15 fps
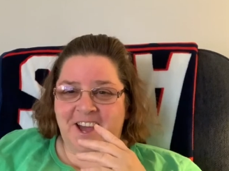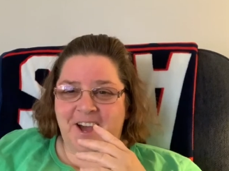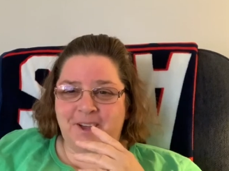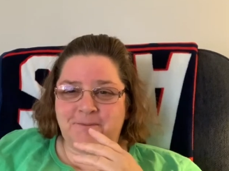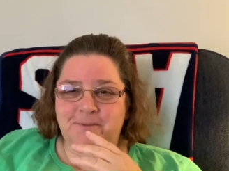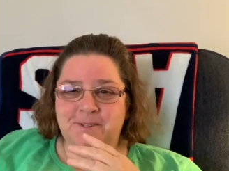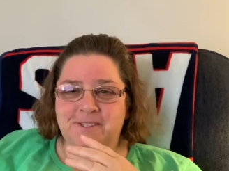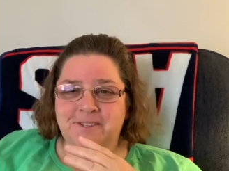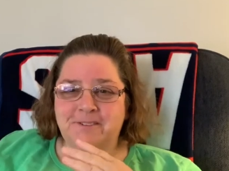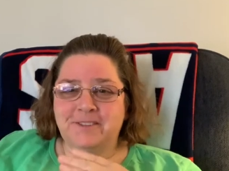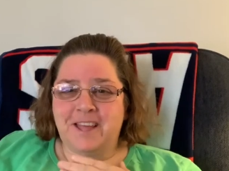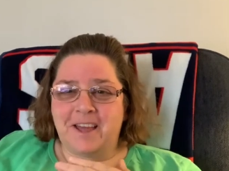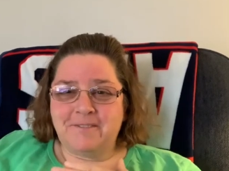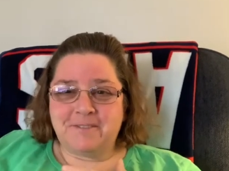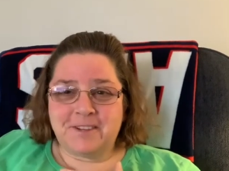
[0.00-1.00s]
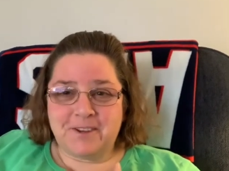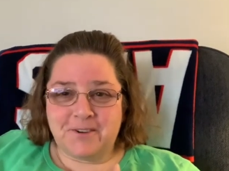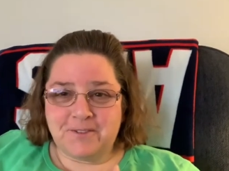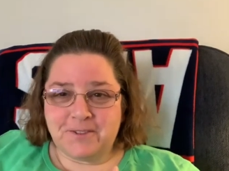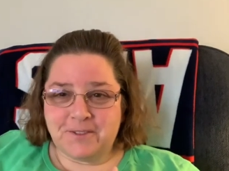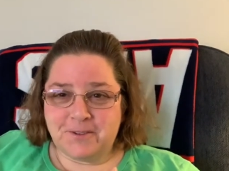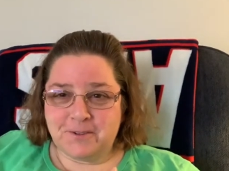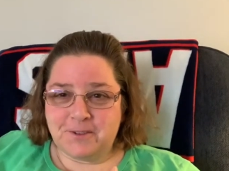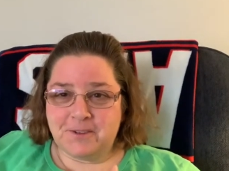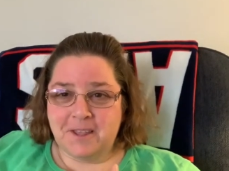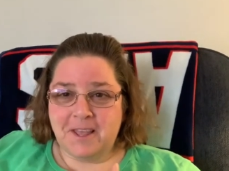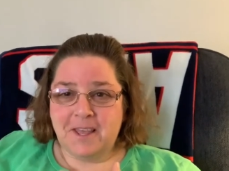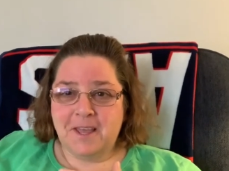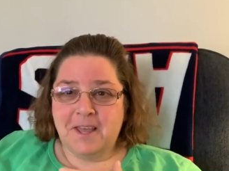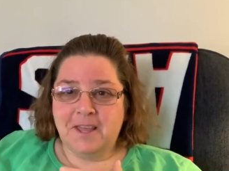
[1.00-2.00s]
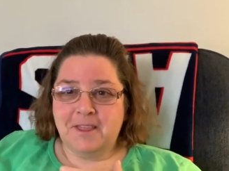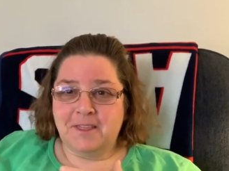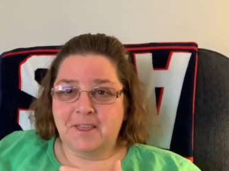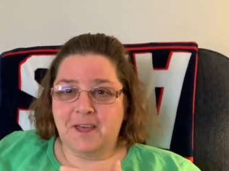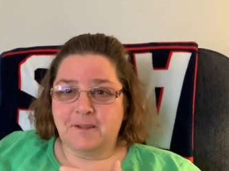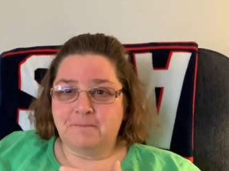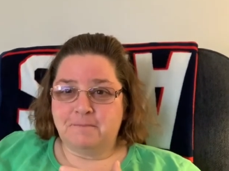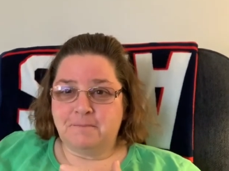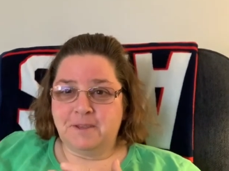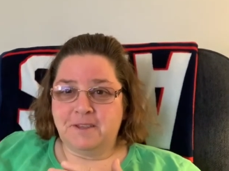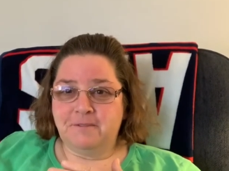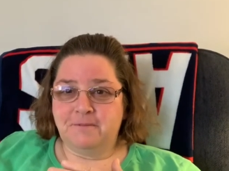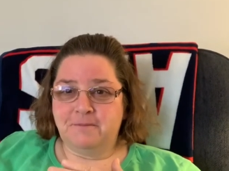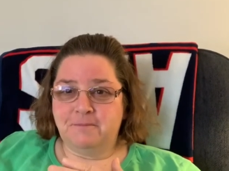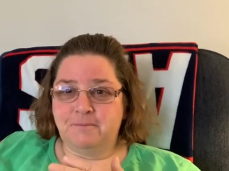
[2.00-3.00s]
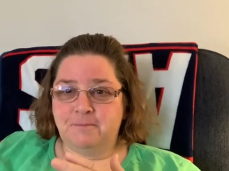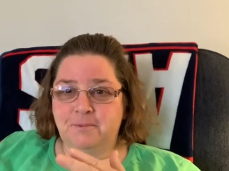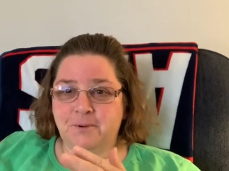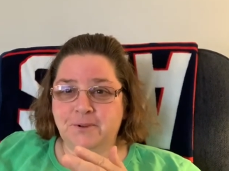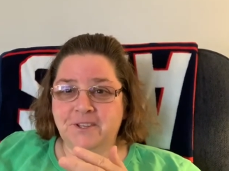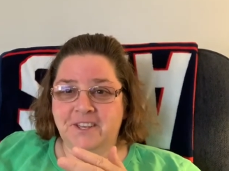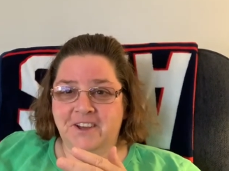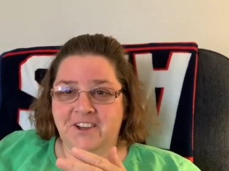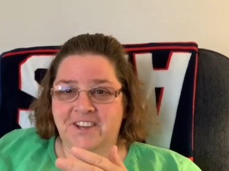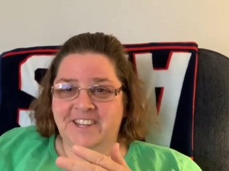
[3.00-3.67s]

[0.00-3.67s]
I'm still laughing over those, that beef bouillon.